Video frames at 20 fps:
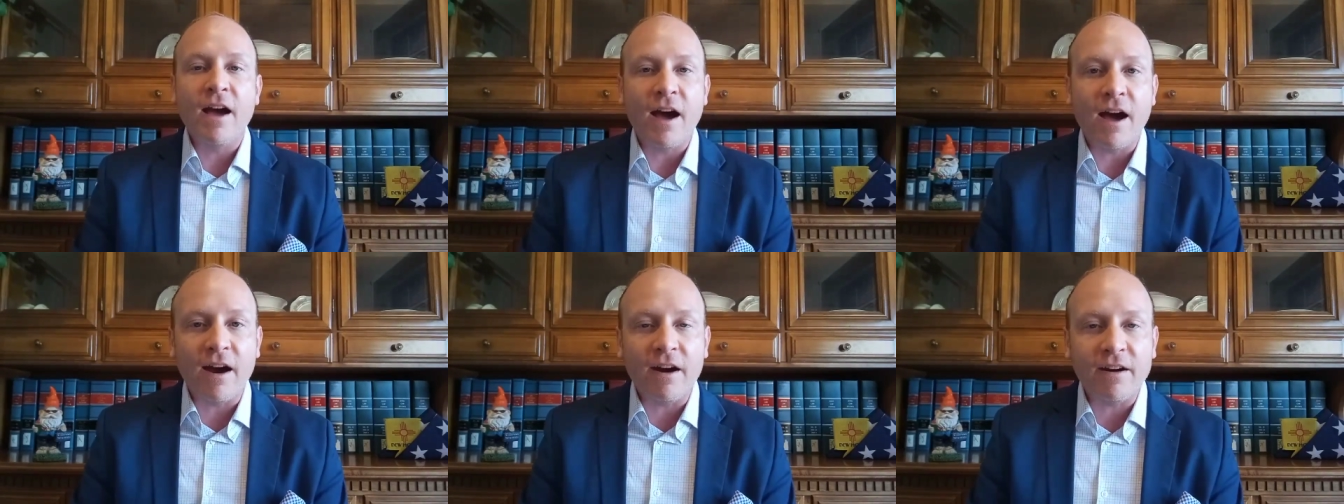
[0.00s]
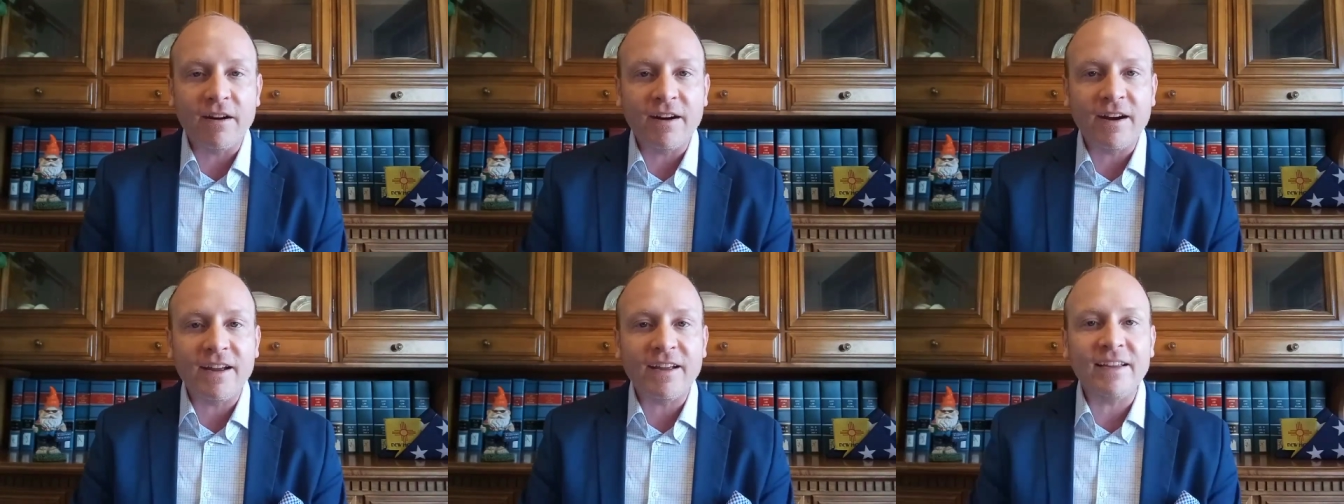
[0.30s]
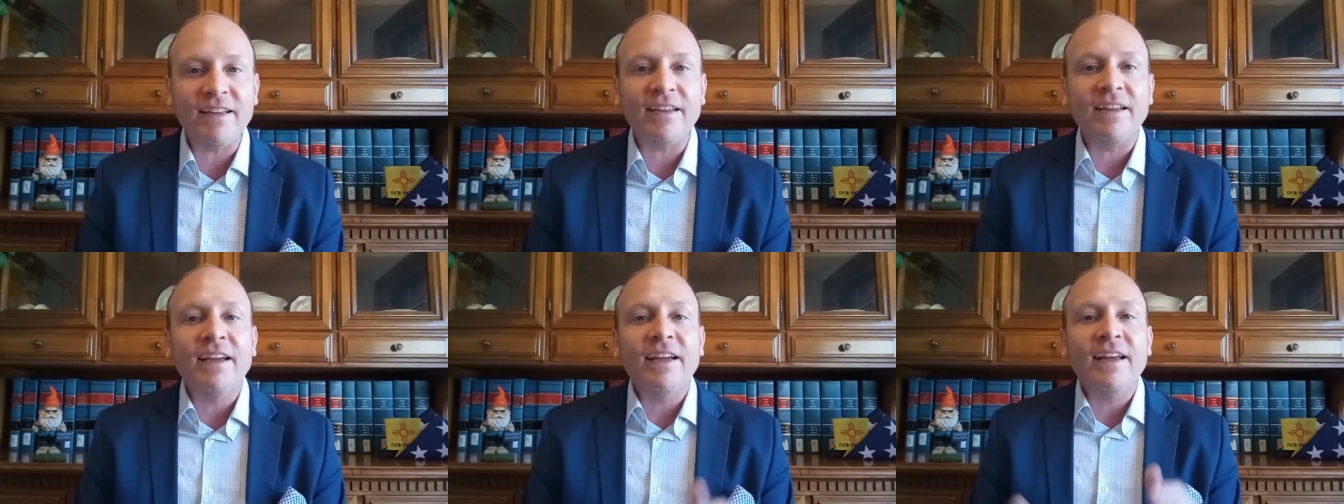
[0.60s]
All
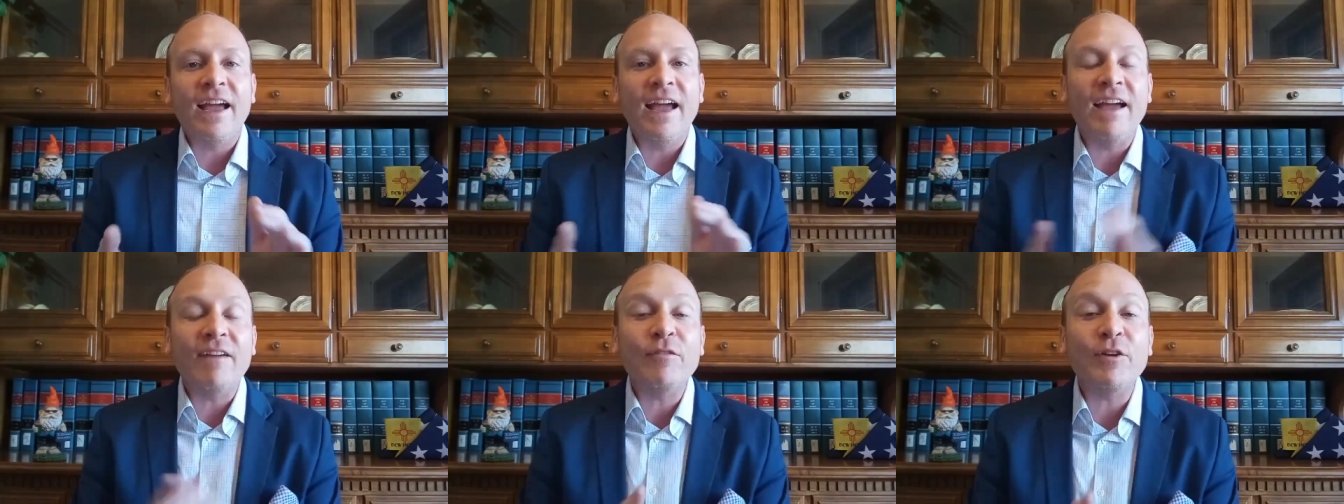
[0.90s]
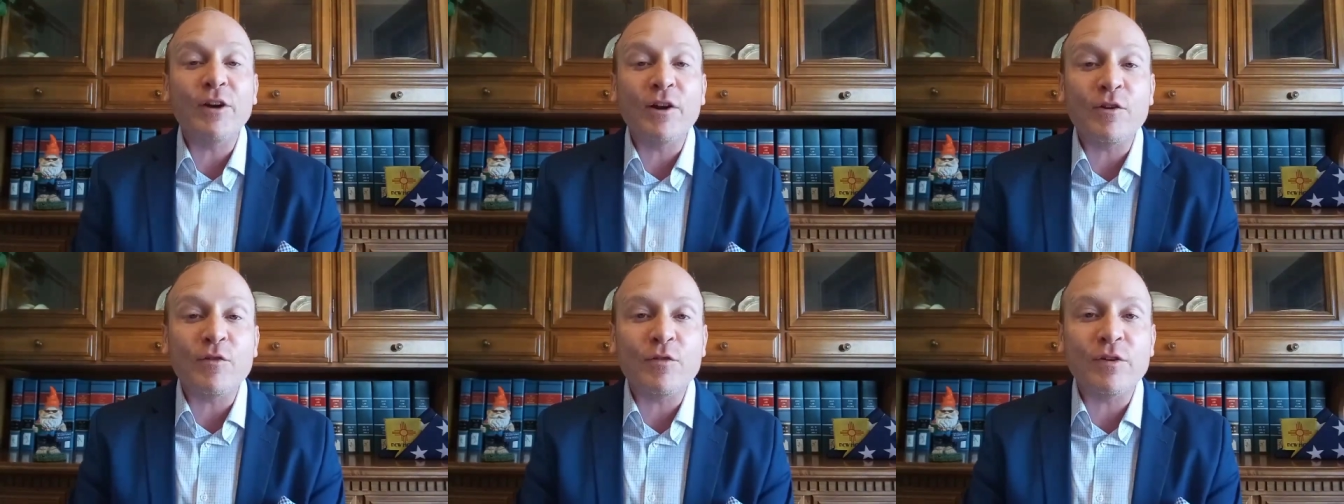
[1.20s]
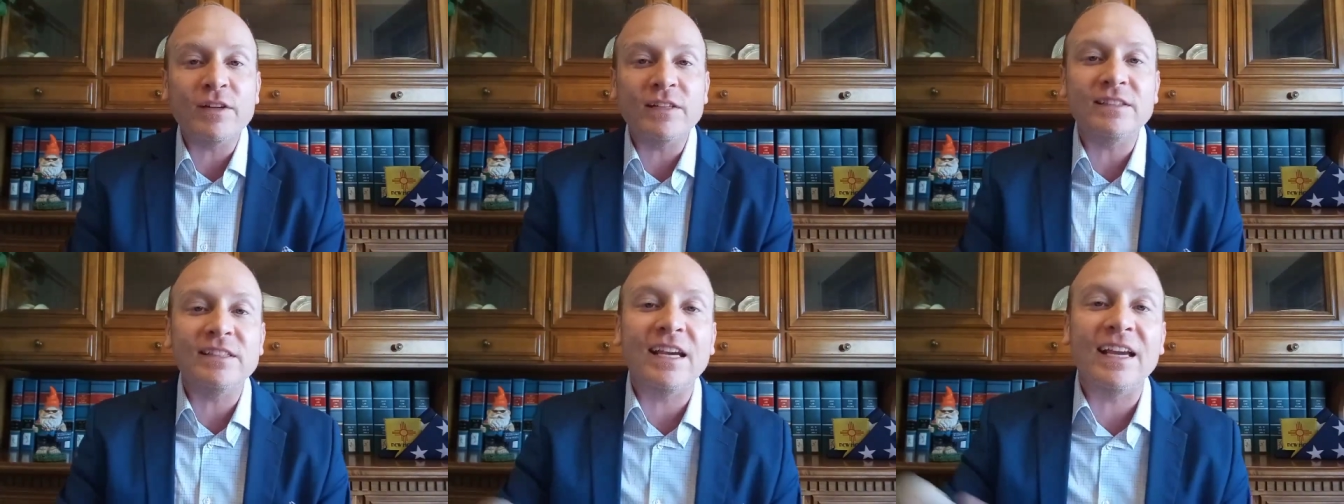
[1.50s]
right, have a good
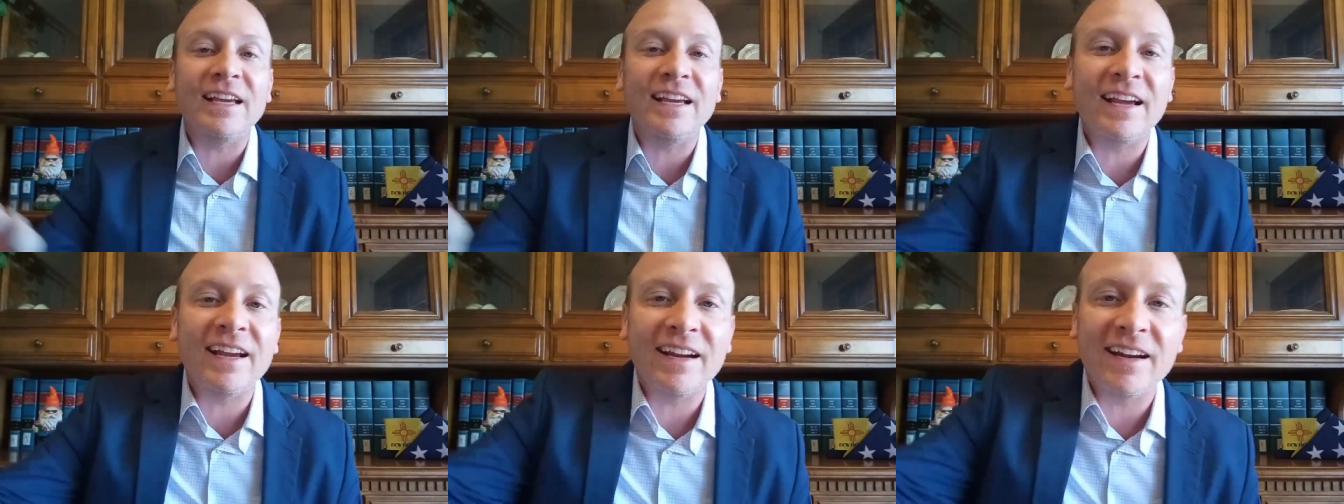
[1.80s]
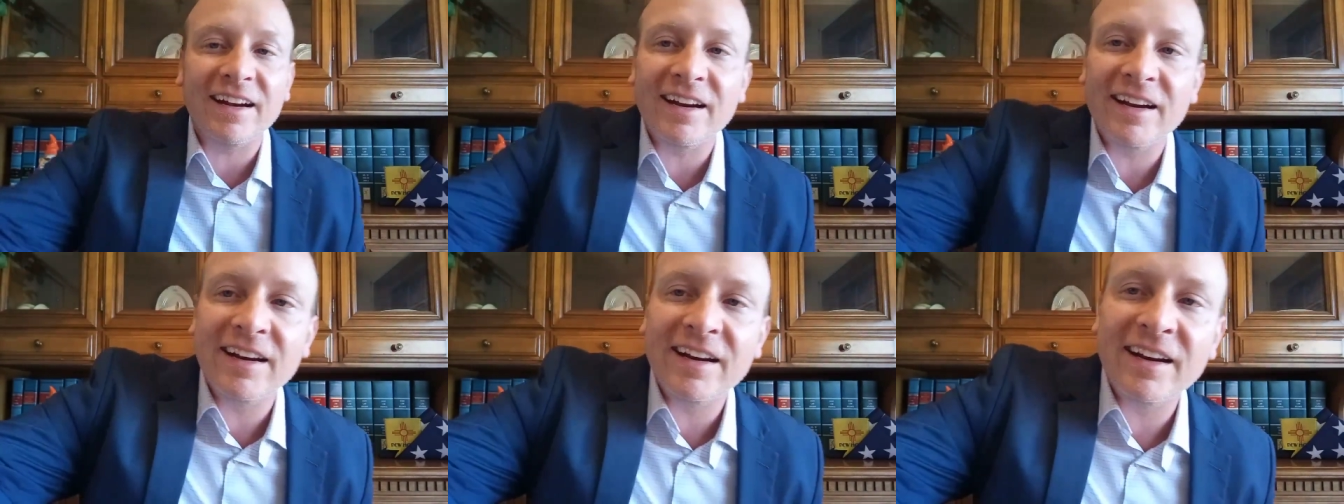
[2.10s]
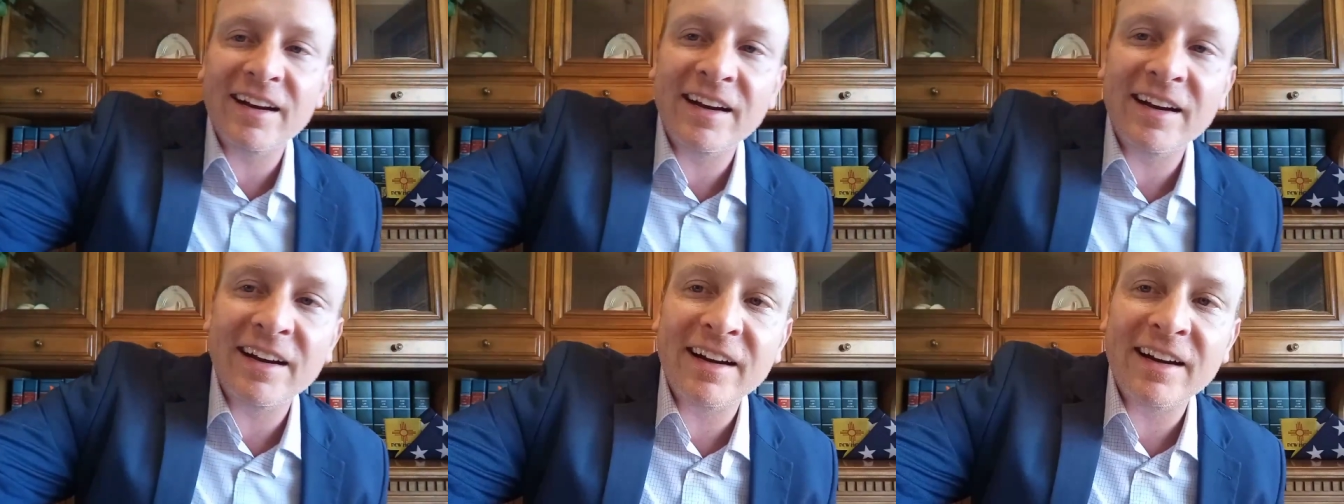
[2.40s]
one. Take care.